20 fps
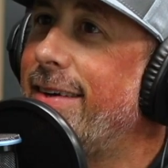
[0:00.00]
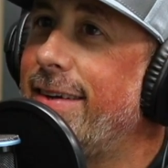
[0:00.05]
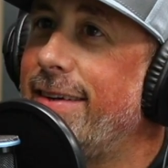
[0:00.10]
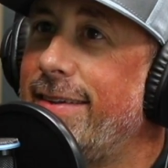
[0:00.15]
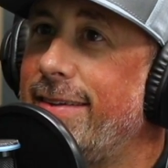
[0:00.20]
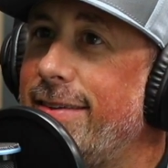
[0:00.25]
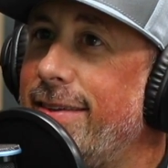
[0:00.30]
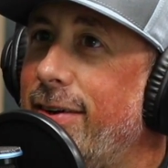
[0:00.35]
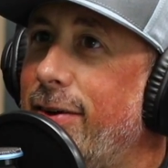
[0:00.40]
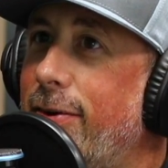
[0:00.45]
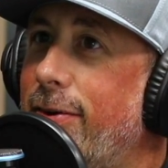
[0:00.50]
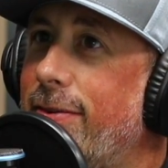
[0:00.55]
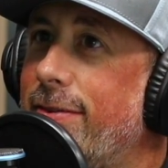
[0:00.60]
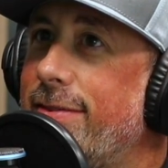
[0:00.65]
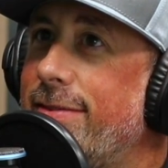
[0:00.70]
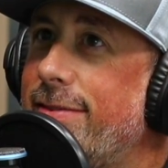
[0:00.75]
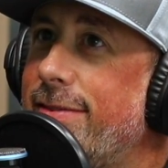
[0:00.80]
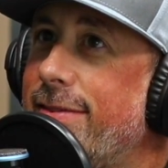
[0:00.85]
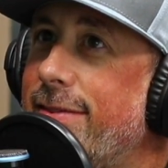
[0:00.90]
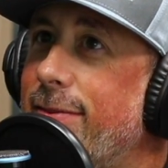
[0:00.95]
don't
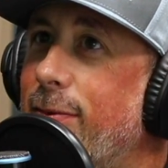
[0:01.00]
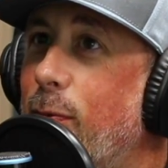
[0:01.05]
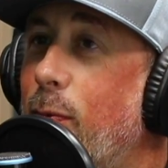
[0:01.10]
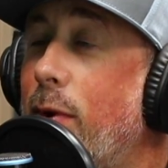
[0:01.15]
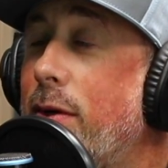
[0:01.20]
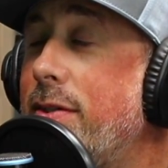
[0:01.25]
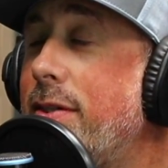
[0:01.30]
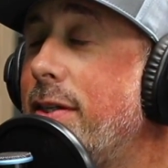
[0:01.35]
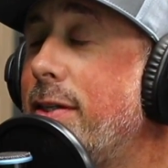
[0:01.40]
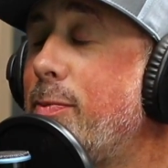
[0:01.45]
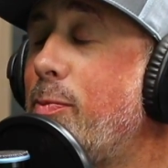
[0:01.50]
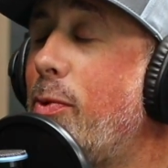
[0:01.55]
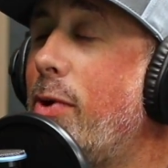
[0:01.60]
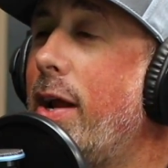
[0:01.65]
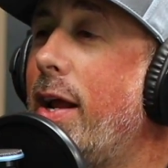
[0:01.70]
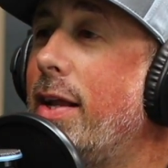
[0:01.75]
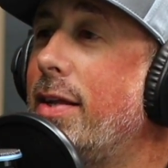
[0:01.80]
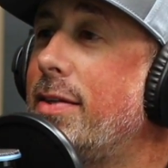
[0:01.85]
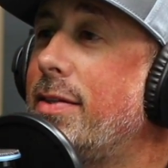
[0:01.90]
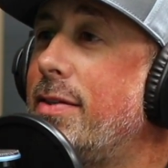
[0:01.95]
know. Well, since
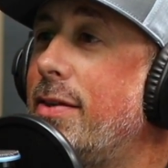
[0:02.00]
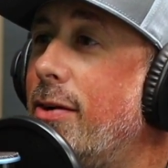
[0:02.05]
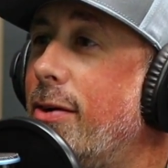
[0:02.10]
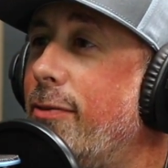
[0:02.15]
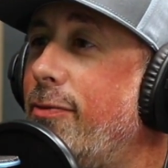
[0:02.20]
Brianne's N.E.R.D